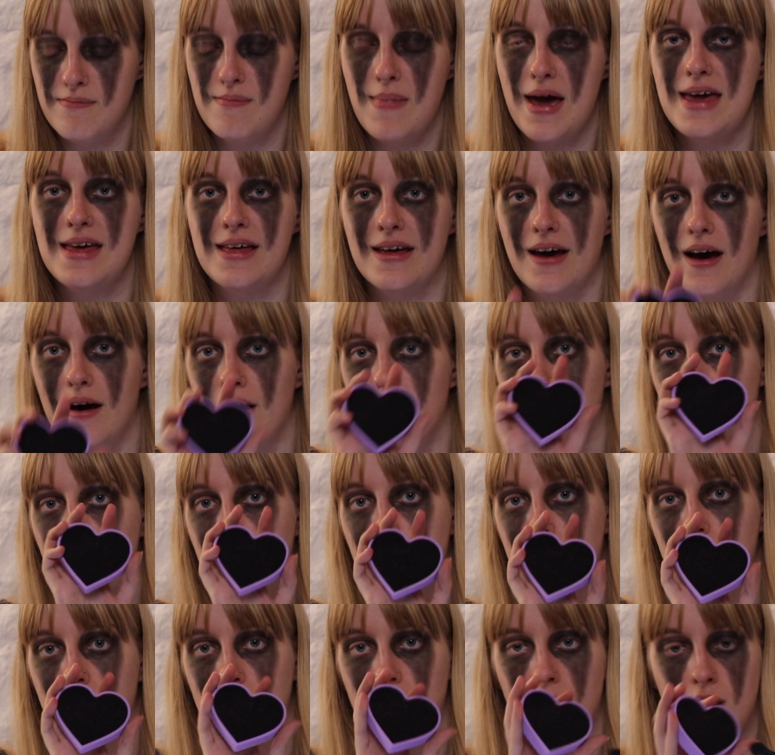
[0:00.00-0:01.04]
makeup
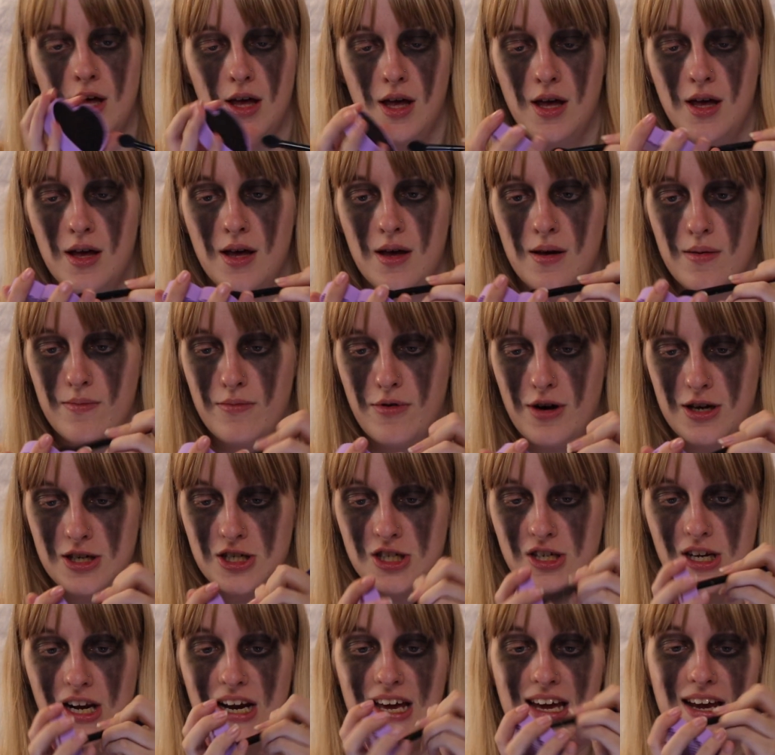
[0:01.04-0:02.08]
brush
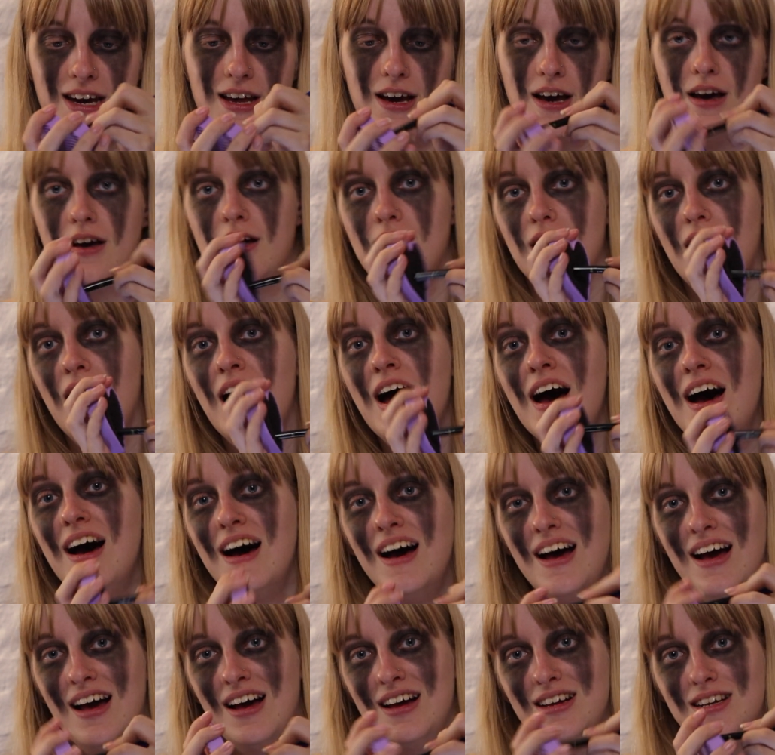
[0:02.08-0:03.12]
cleaner.
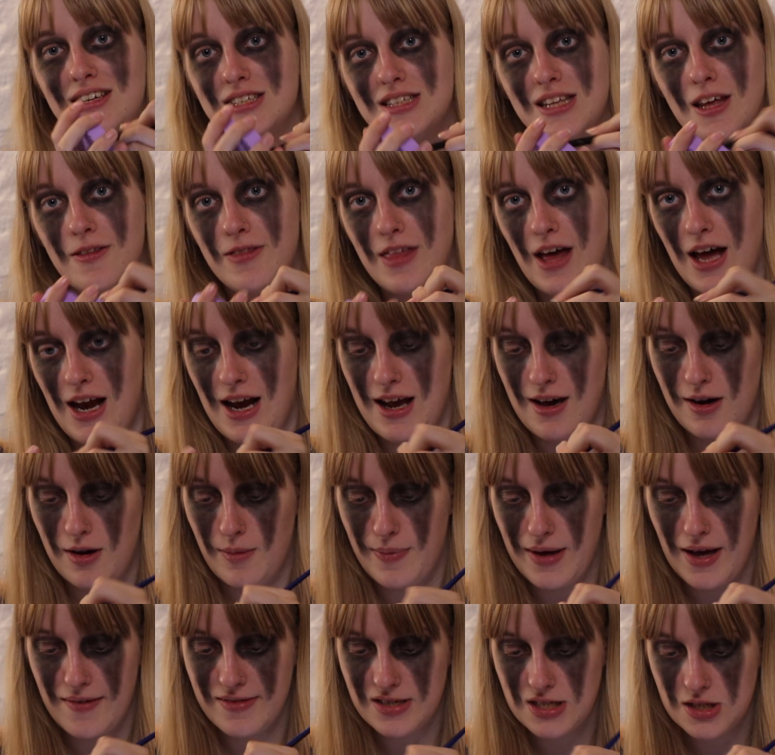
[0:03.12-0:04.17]
Just give that a little
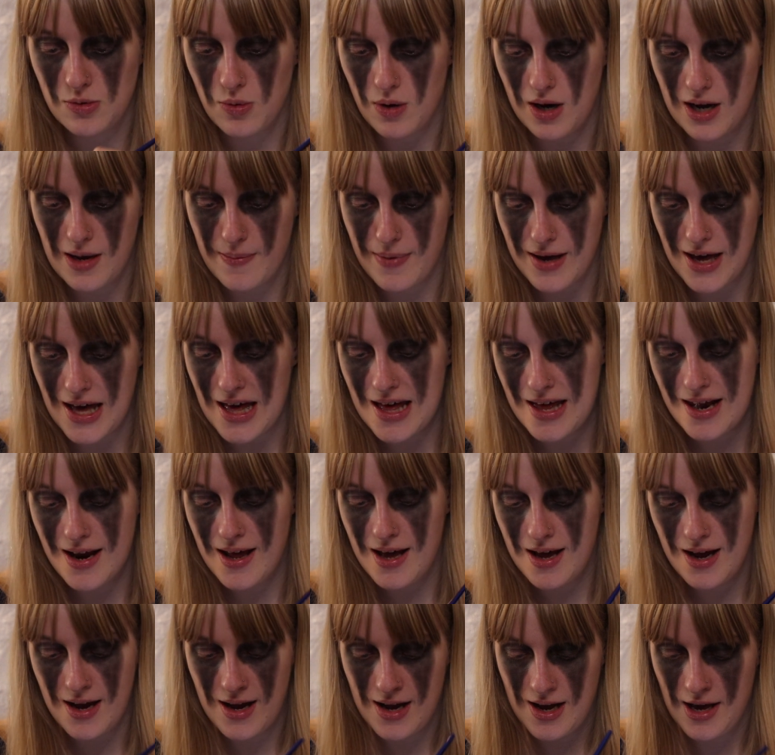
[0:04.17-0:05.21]
bit of a swipe in,
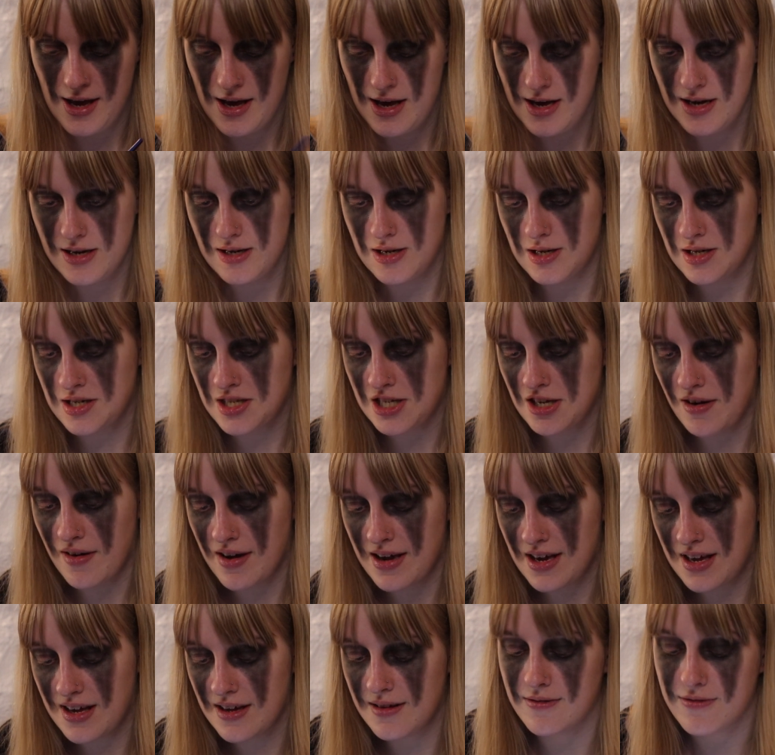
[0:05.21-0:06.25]
just so I
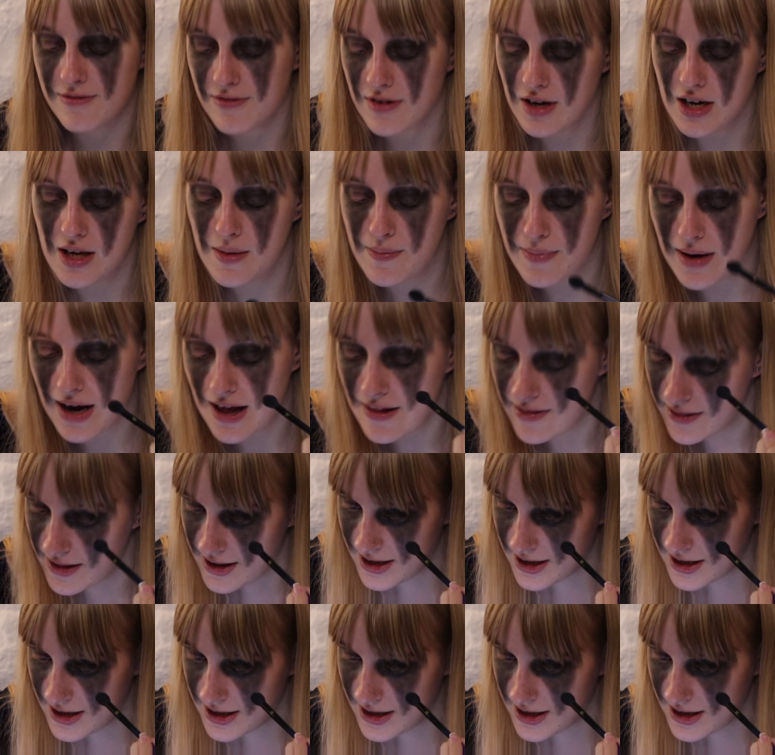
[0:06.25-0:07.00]
can fully blend